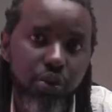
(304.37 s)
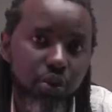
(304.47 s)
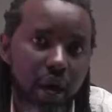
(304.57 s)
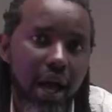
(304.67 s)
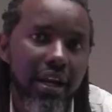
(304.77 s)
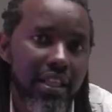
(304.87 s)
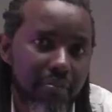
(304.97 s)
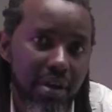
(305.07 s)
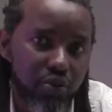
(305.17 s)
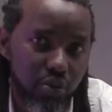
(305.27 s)
and the best
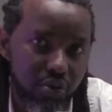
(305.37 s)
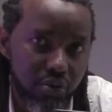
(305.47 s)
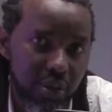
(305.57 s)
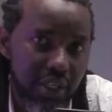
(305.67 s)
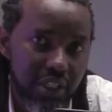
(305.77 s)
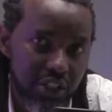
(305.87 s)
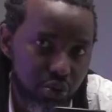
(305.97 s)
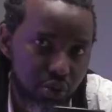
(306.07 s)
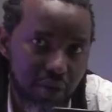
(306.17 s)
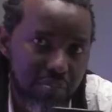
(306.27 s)
way of doing it is to keep
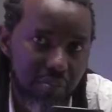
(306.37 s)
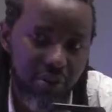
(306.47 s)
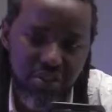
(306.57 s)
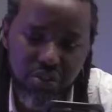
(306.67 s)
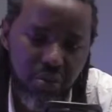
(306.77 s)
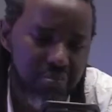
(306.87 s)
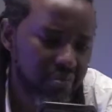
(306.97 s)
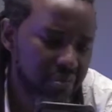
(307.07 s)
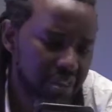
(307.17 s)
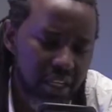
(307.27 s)
memories. So
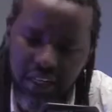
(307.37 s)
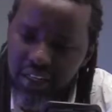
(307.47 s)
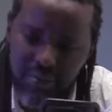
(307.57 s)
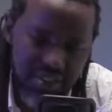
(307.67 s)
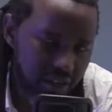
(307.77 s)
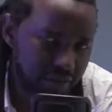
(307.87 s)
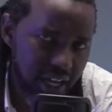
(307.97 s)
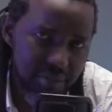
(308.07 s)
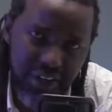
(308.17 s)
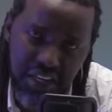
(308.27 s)
grab yourself a
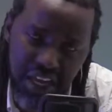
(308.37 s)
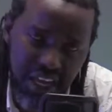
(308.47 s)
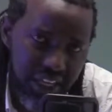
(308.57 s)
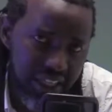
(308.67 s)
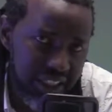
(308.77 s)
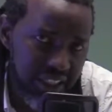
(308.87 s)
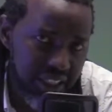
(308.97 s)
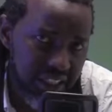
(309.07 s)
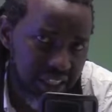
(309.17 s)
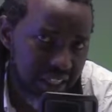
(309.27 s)
camera and
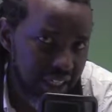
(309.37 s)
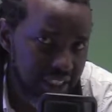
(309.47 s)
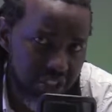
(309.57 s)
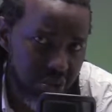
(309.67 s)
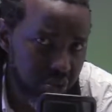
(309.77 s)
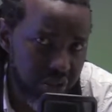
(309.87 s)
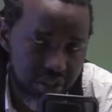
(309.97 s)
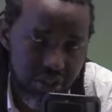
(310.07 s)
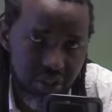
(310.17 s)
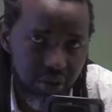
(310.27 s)
let's shoot.
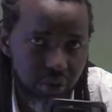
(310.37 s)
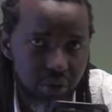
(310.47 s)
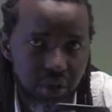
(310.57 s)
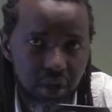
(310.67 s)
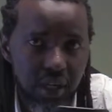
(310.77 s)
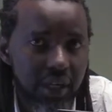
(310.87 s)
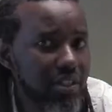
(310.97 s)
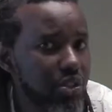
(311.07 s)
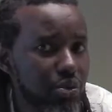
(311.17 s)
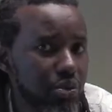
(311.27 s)
Let's shoot
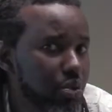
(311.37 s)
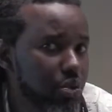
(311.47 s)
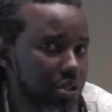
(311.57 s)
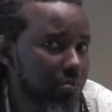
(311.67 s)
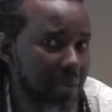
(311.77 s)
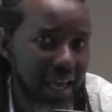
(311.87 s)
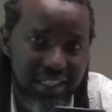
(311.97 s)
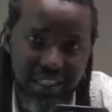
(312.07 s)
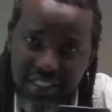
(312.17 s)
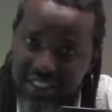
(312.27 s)
those birthdays,
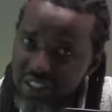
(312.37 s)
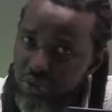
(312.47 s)
let's shoot